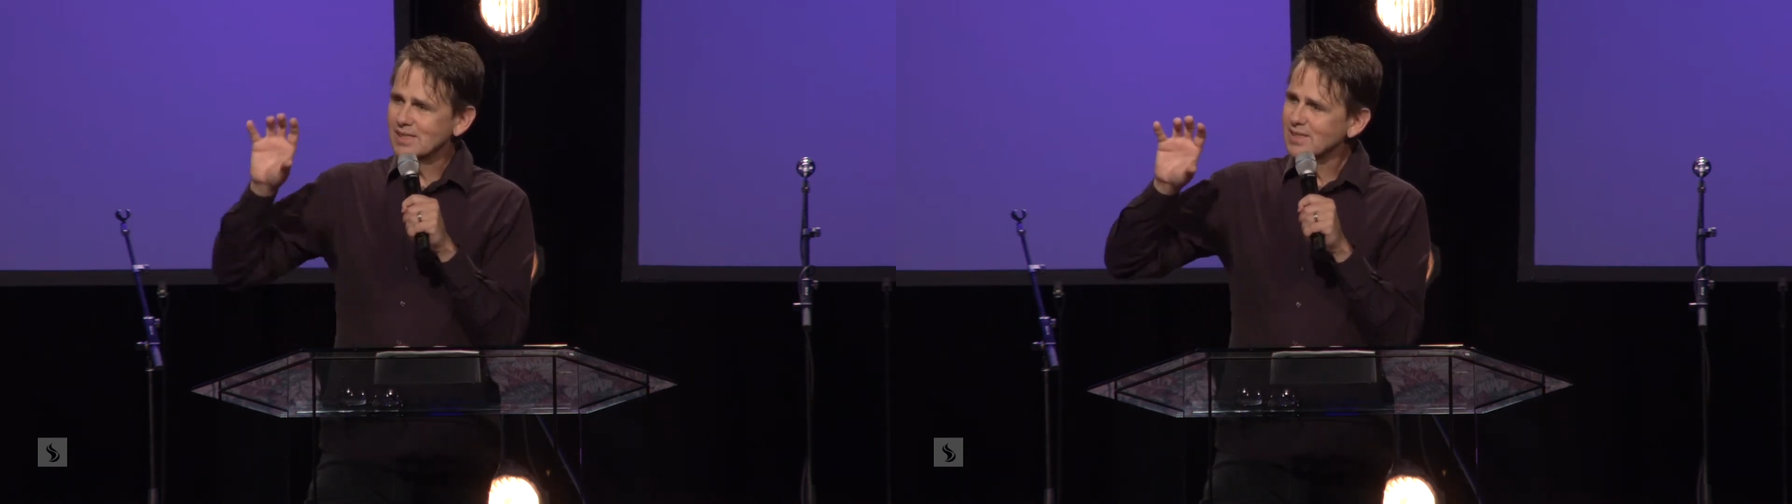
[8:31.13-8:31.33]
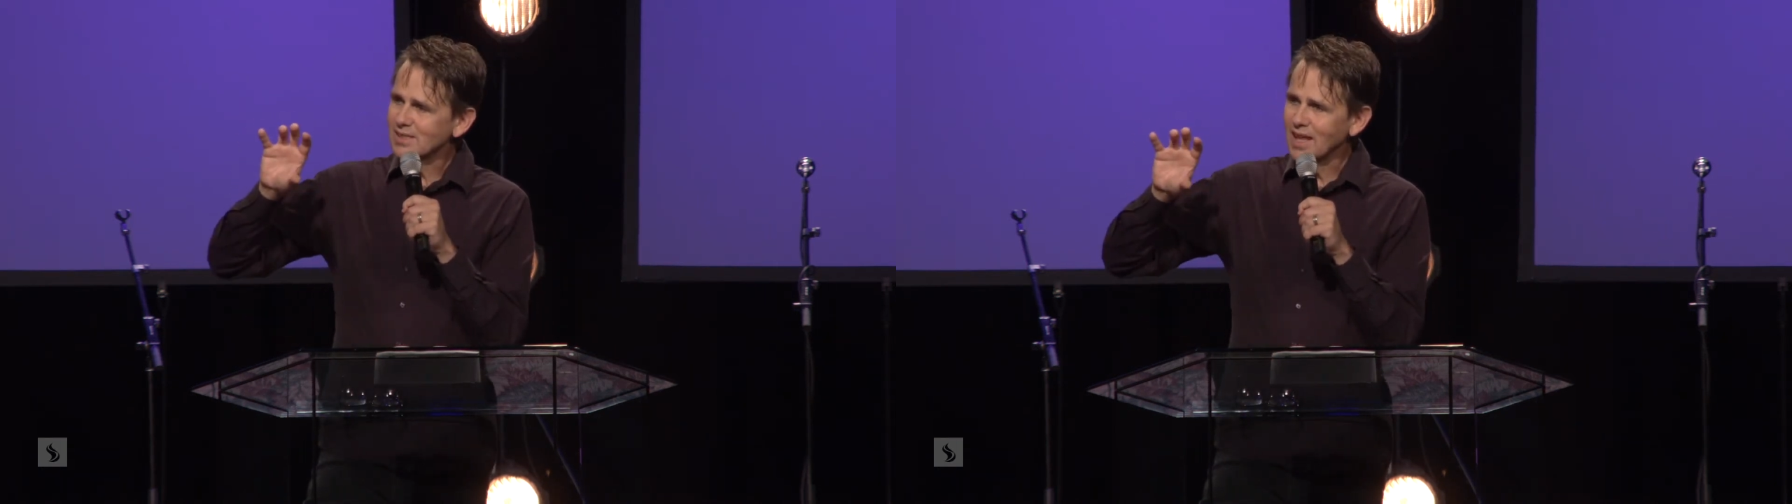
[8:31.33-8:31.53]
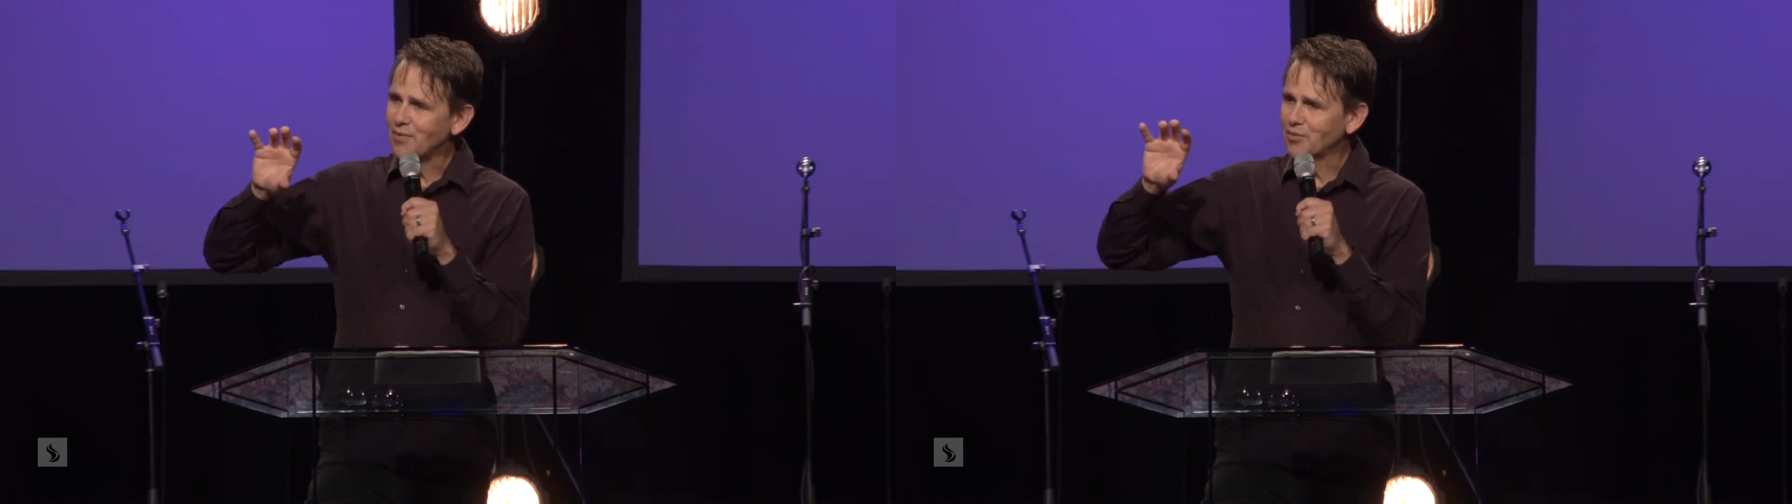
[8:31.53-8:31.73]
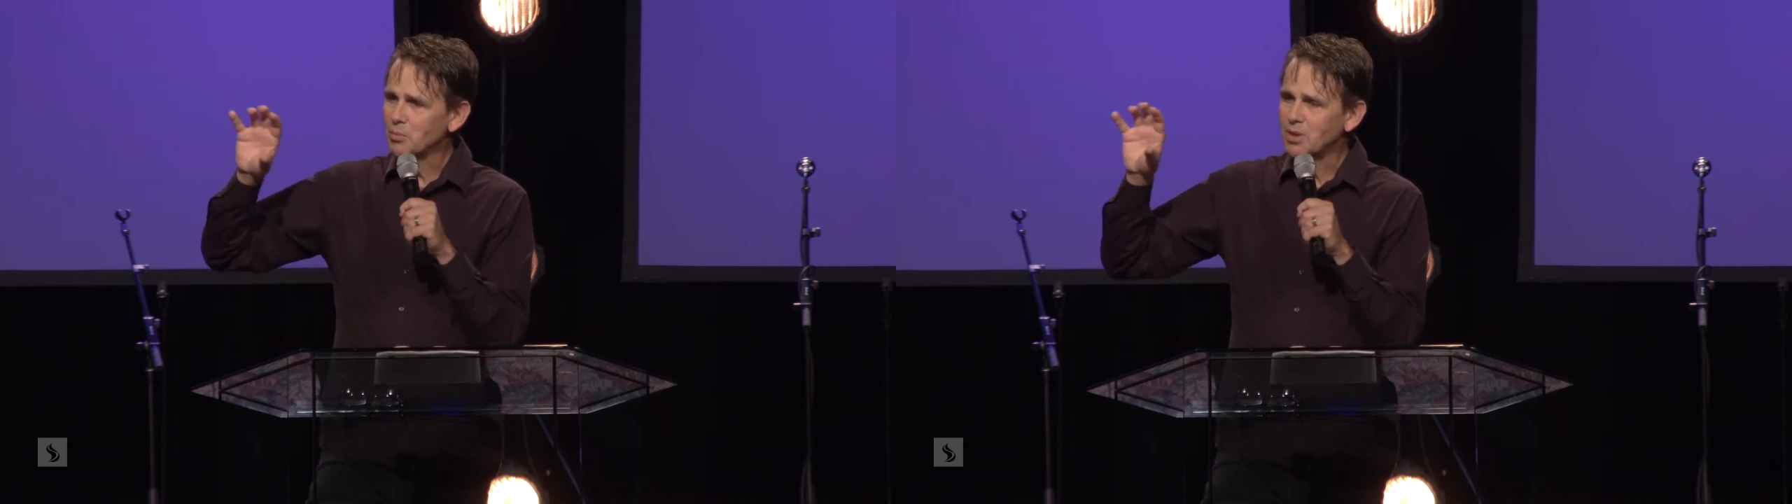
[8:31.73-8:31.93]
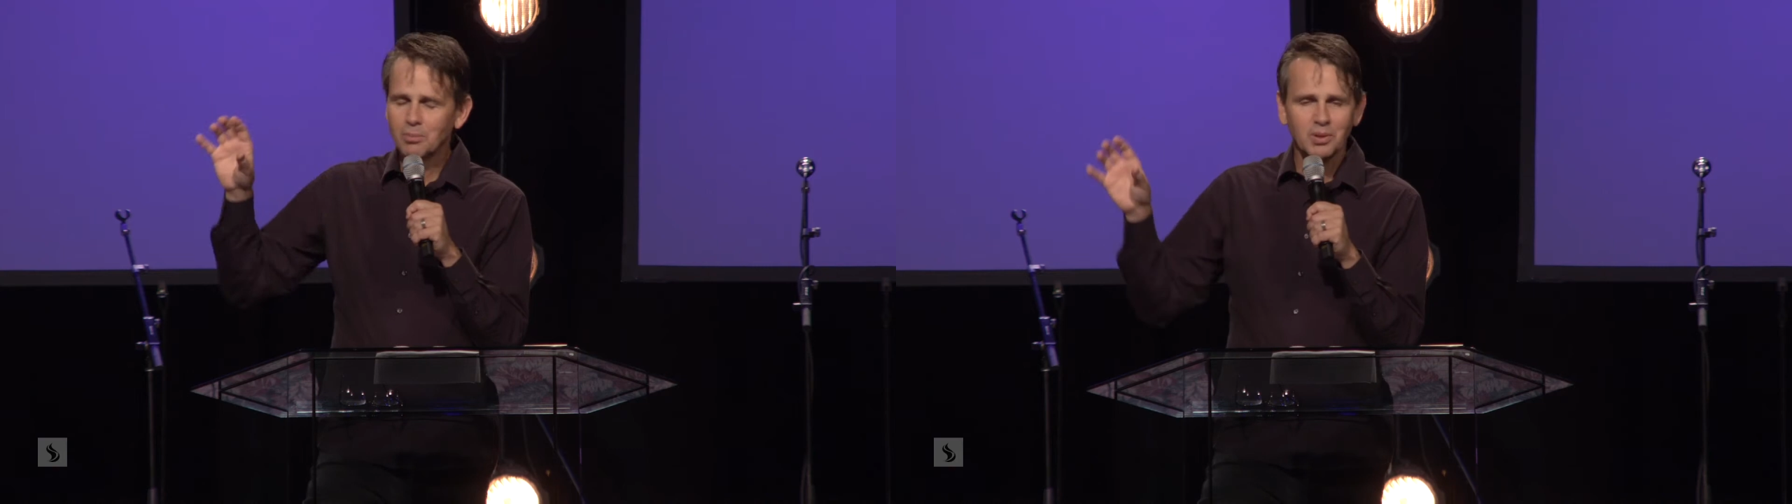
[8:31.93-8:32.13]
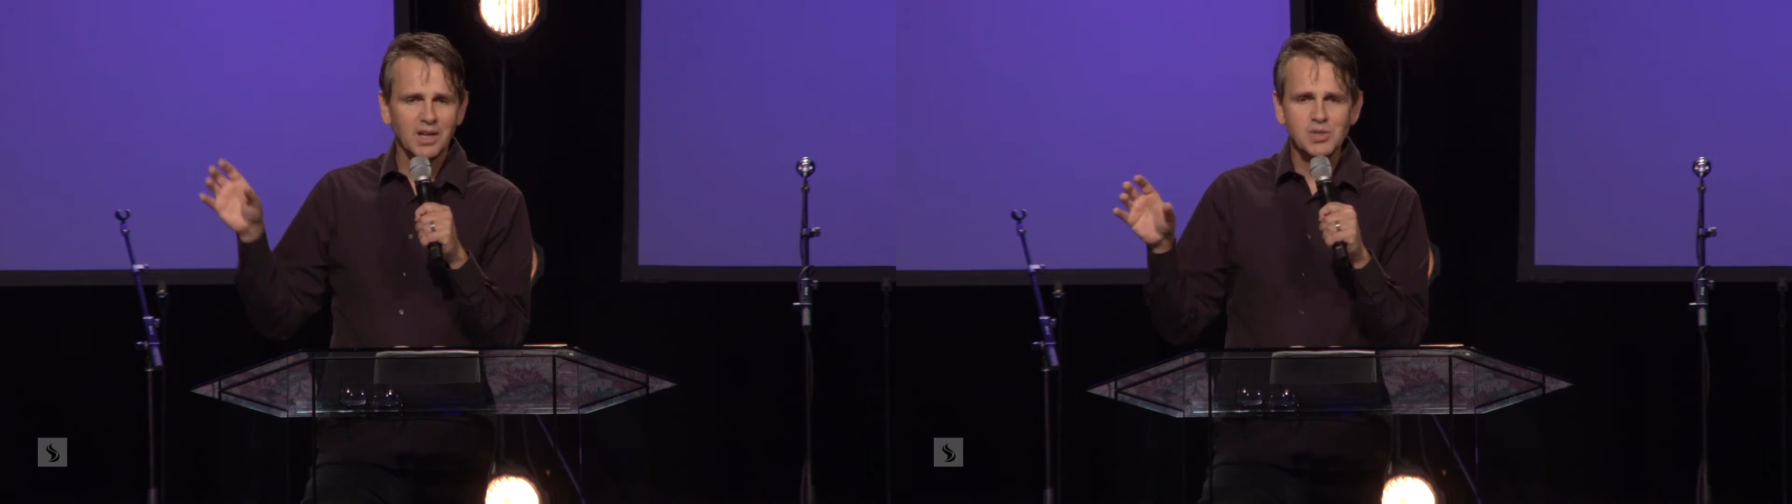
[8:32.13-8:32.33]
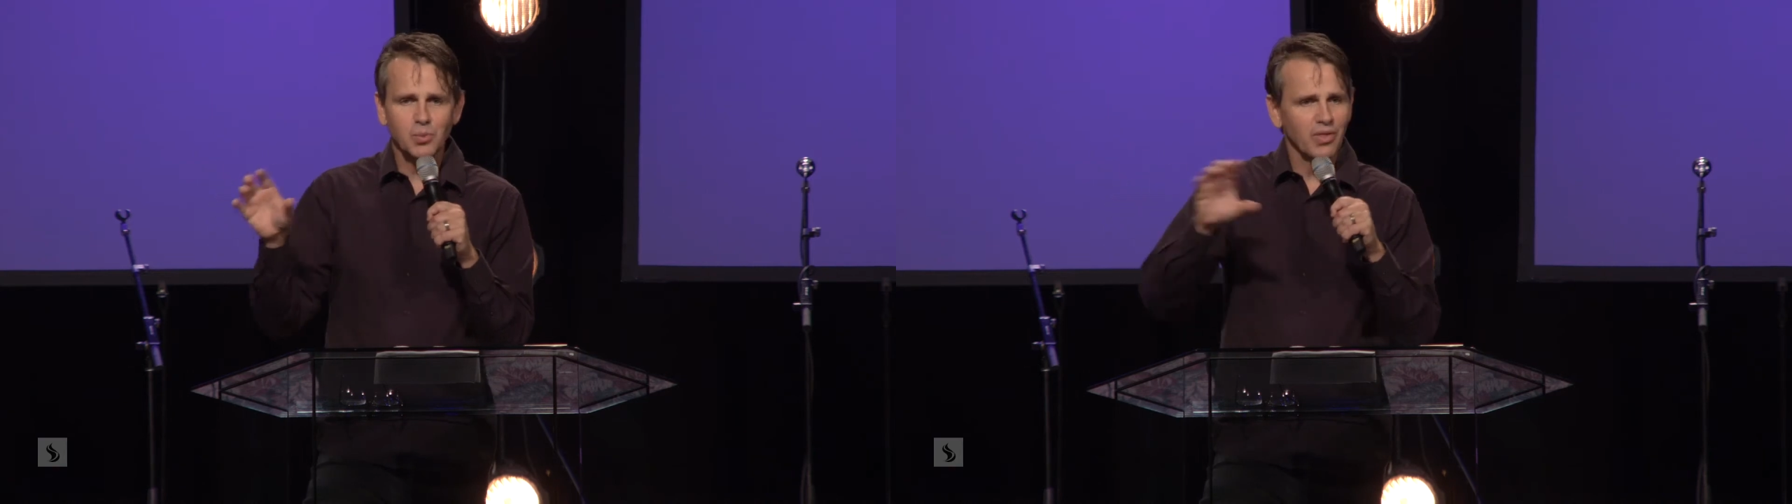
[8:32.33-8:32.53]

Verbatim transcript: this left them in the place